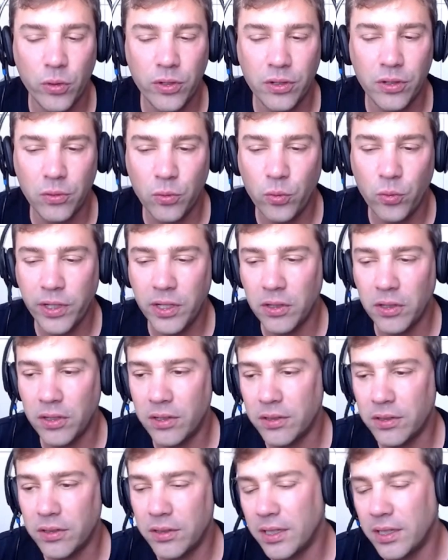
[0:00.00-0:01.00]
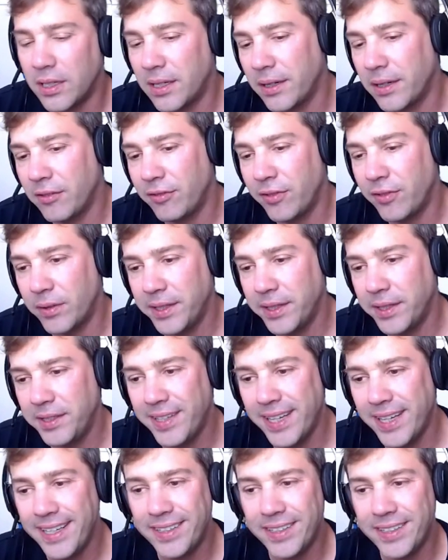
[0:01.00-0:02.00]
we're, we are uh, a very
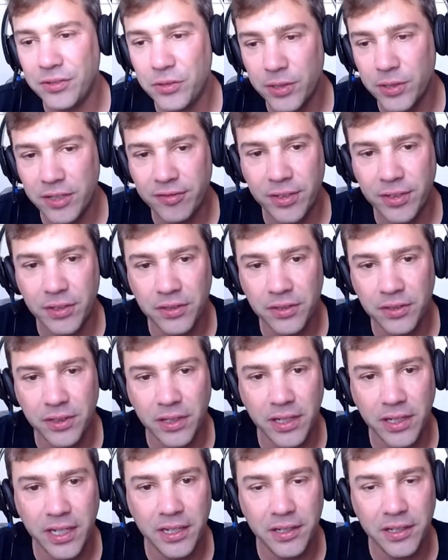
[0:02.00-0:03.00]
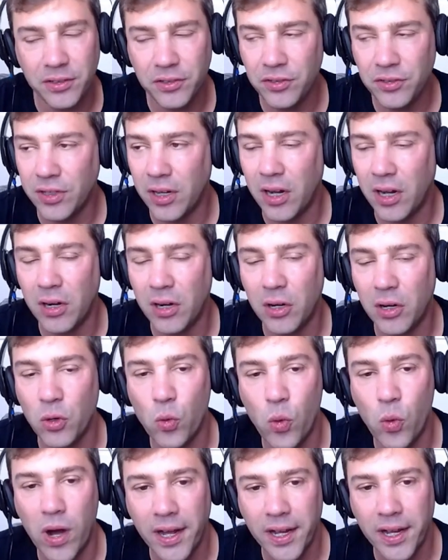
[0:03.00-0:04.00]
data-driven and R
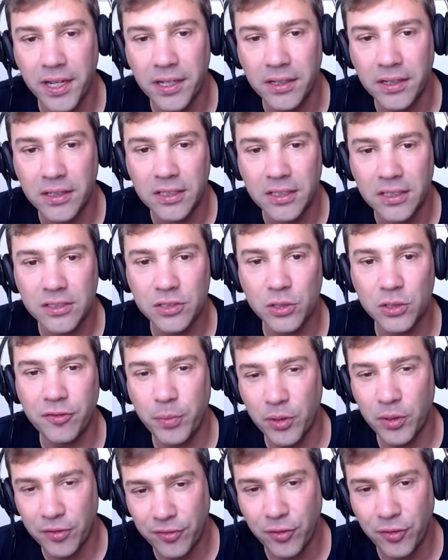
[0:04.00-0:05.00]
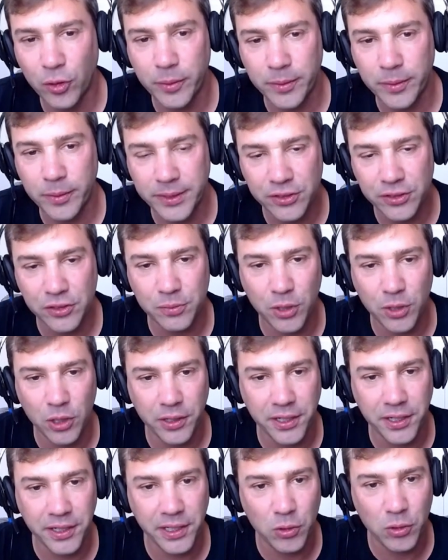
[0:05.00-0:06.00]
O I sort of performance
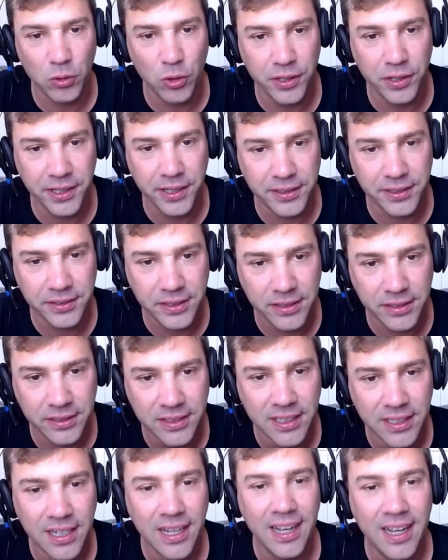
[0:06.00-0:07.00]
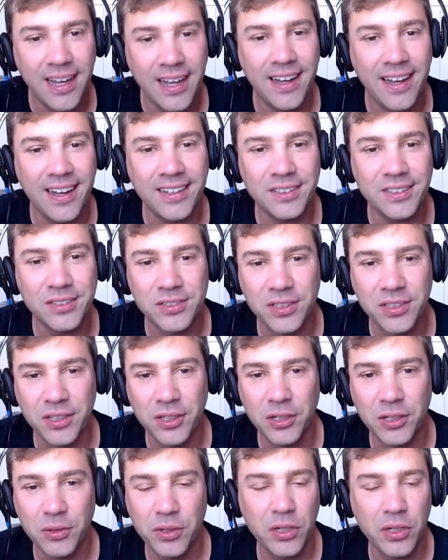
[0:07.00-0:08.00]
marketing oriented. Uh,
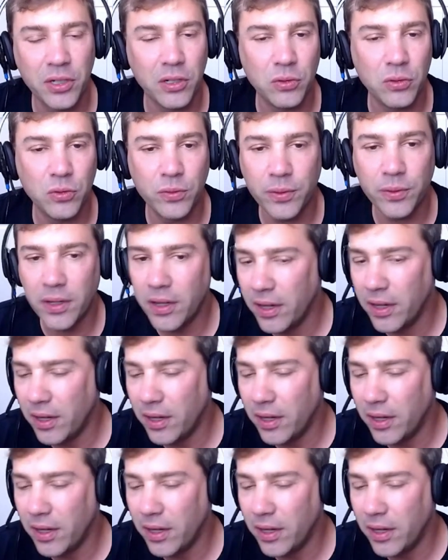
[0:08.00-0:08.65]
so, you know,